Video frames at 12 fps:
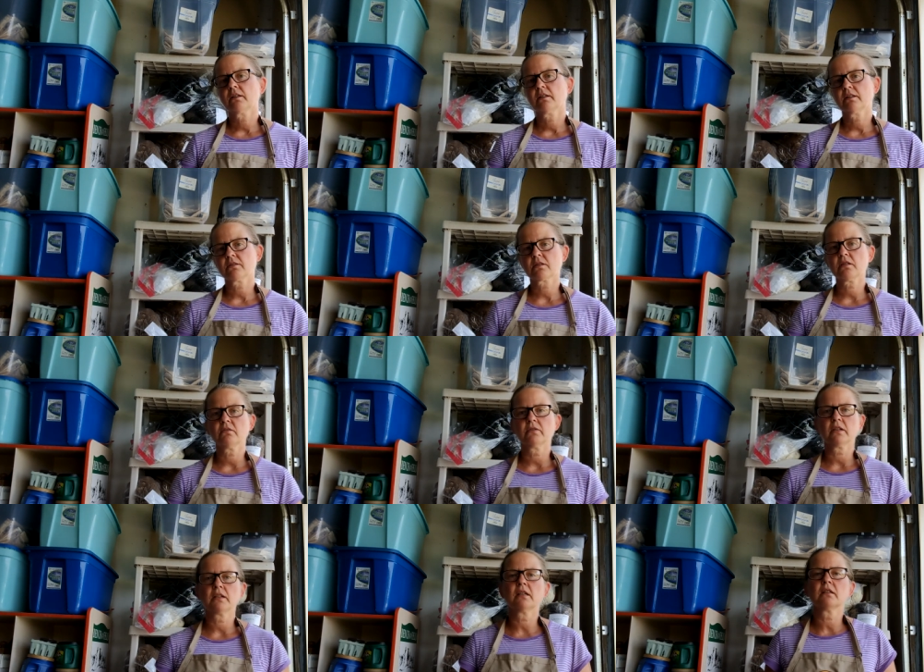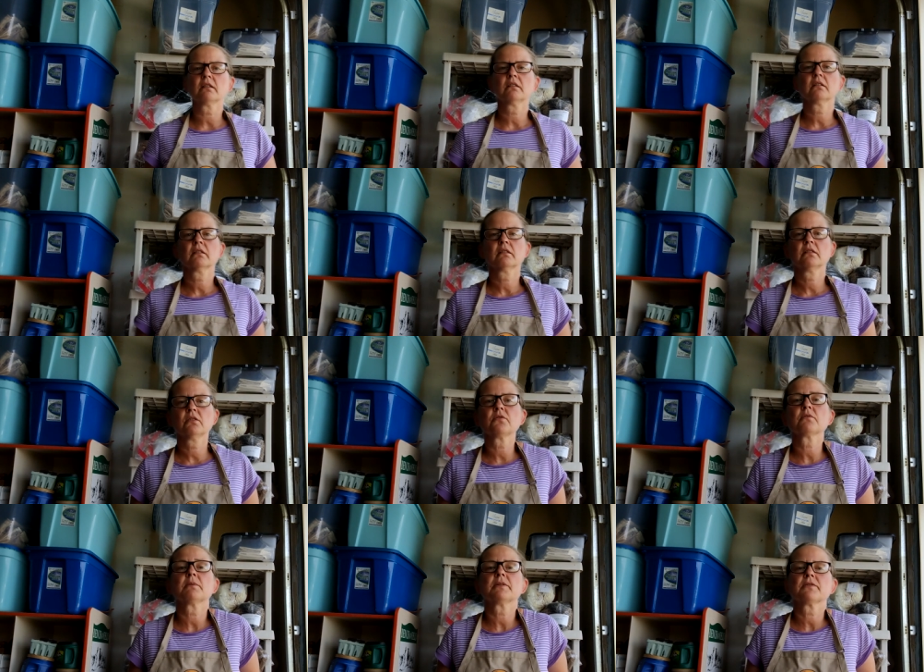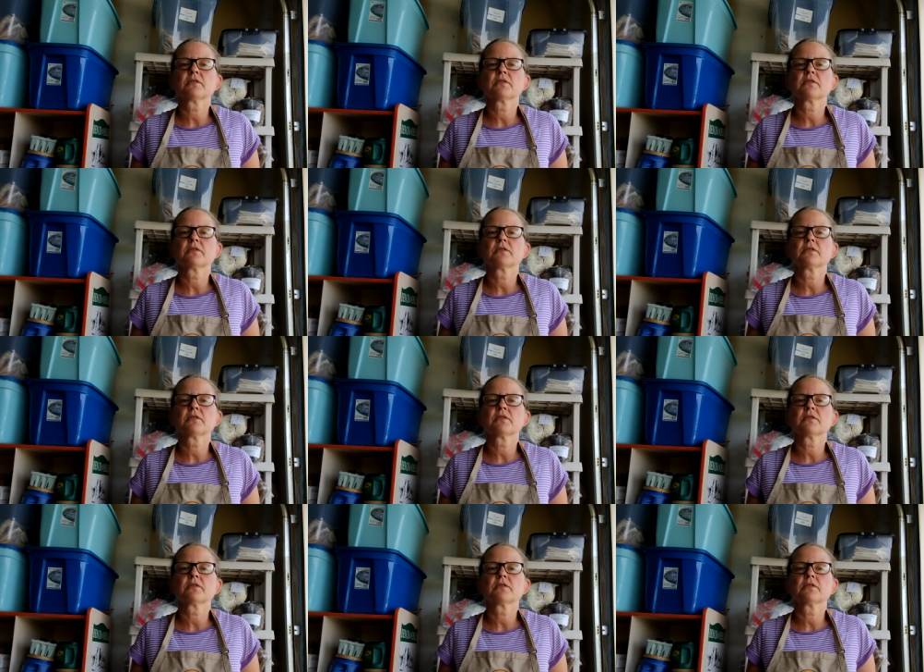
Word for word: they're still very usable.